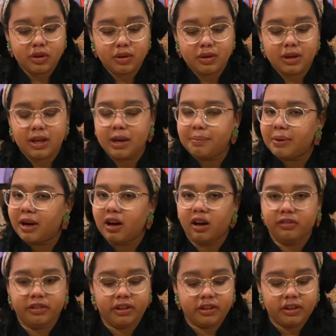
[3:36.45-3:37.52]
keep it
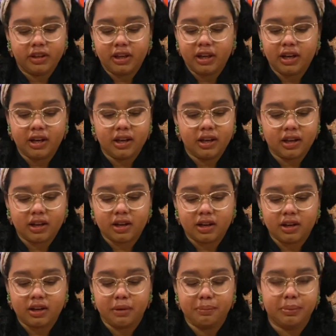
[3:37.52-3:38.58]
covered in a
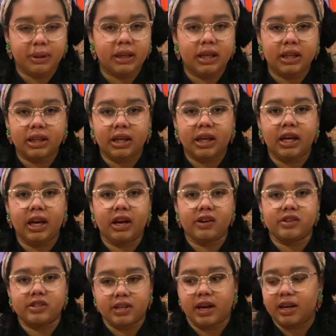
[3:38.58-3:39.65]
completely
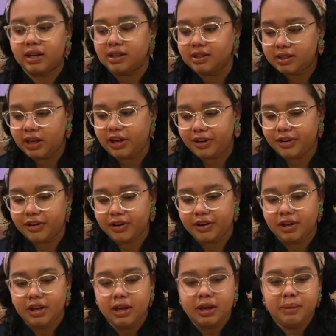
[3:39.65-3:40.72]
airtight container,
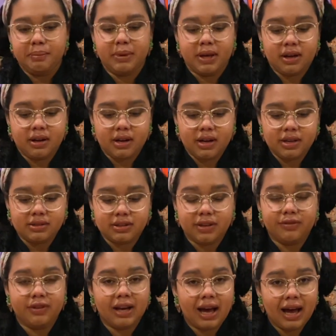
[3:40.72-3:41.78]
because
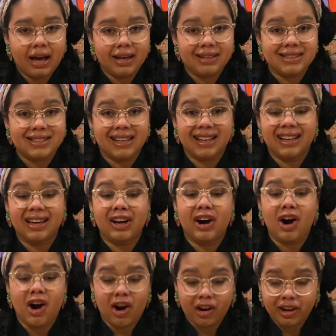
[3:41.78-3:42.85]
if not, it's gonna get
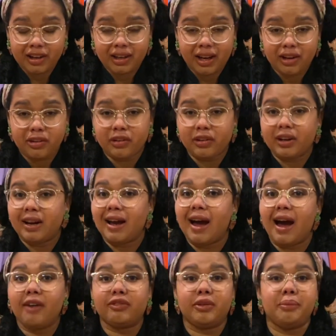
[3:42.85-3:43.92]
hard and you're gonna
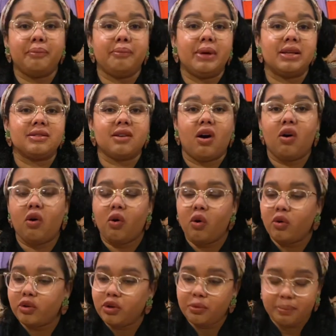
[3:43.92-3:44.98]
have to mix a whole
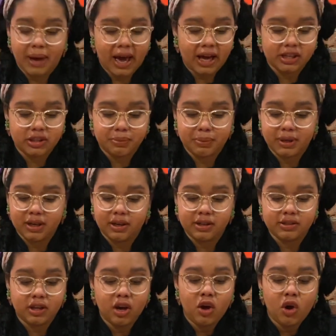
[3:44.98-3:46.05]
new batch,
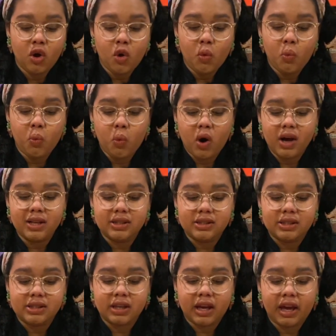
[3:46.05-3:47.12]
because
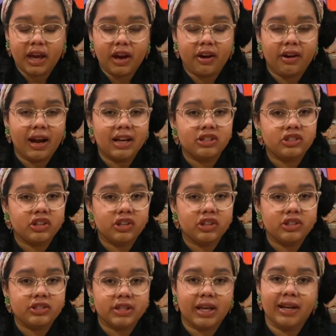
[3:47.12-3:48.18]
once air
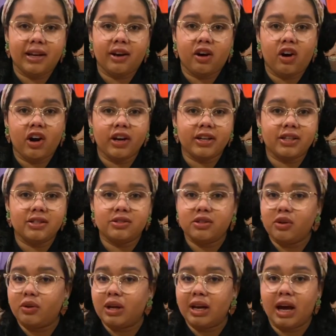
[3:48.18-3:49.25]
enters and it hardens,
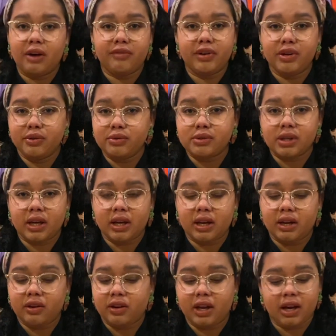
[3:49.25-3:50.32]
you cannot reuse it.
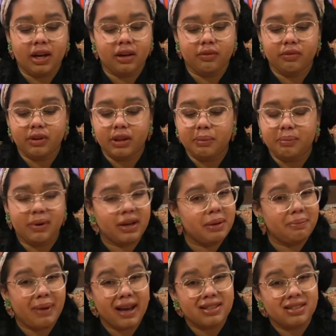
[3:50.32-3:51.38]
You can't really bring it
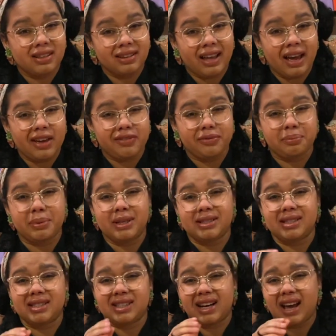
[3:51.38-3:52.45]
back to life, because
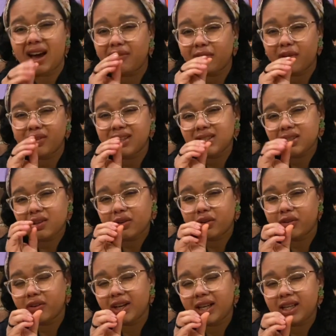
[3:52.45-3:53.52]
it's gonna have all these little
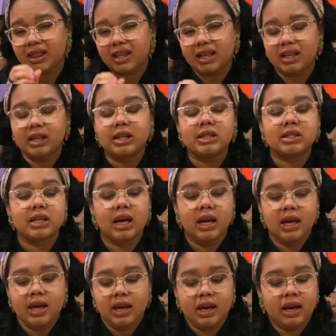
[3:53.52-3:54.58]
gritty things,
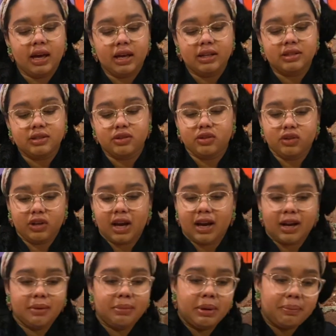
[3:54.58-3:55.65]
and you're not
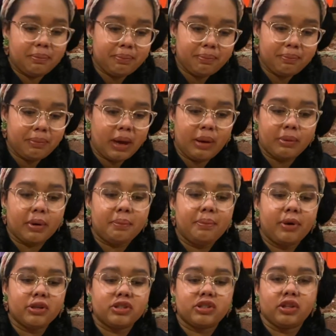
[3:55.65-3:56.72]
gonna be able to
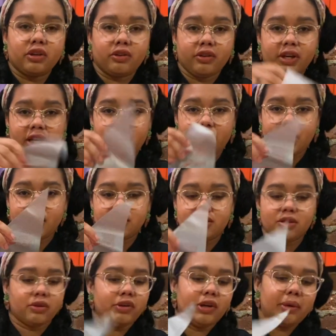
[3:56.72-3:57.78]
push the gritty things
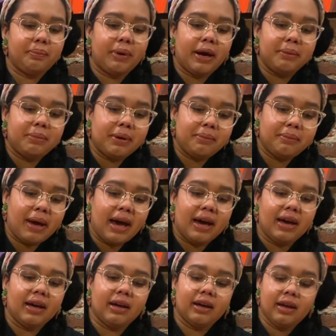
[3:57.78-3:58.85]
through your piping bag.